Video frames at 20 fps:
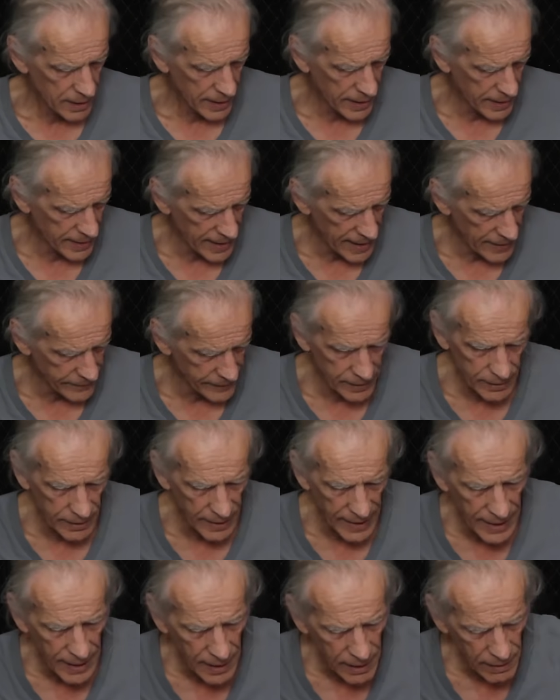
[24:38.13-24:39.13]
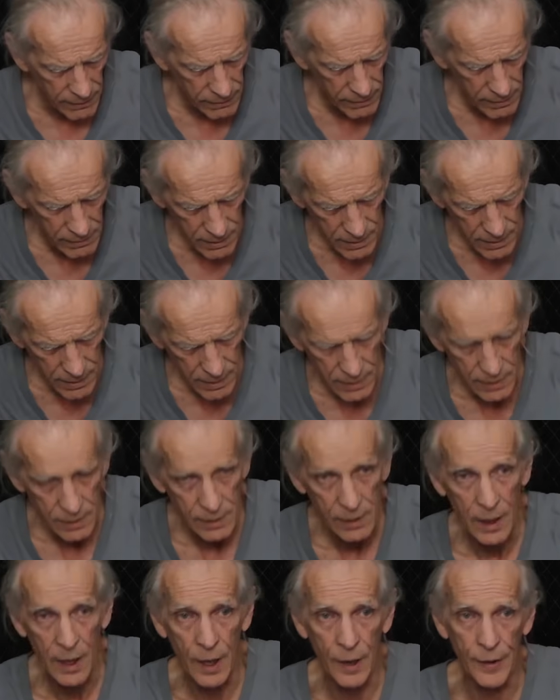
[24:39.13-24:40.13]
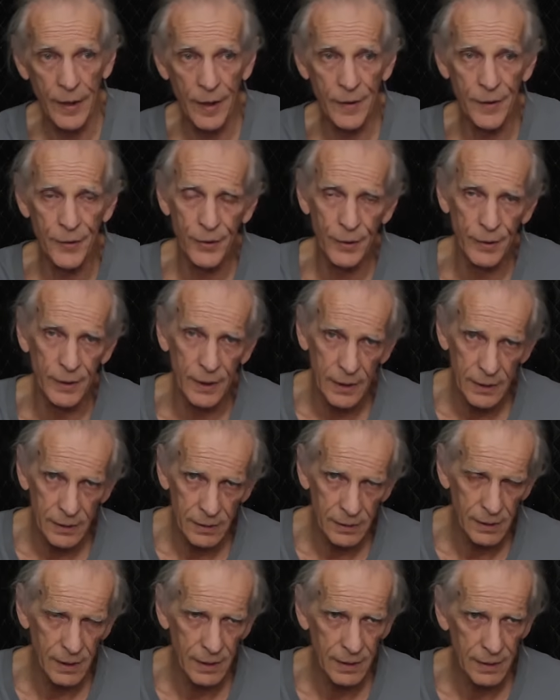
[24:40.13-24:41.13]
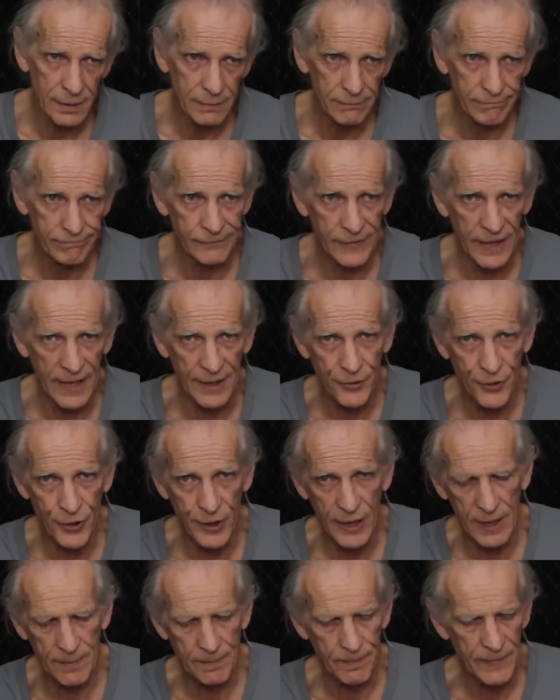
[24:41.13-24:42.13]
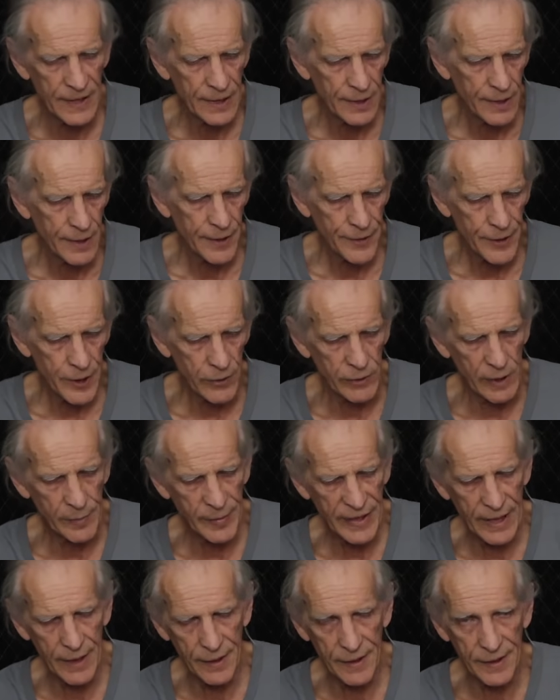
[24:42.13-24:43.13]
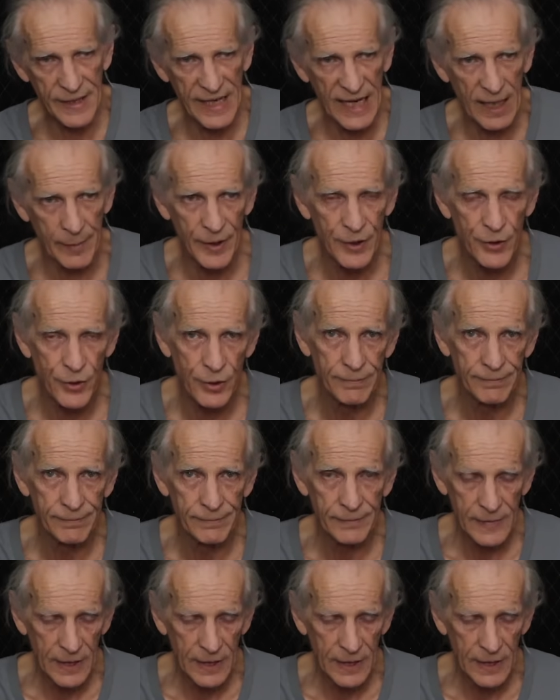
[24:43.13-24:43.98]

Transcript: and having to have another tool, not cheap, to repair the damage.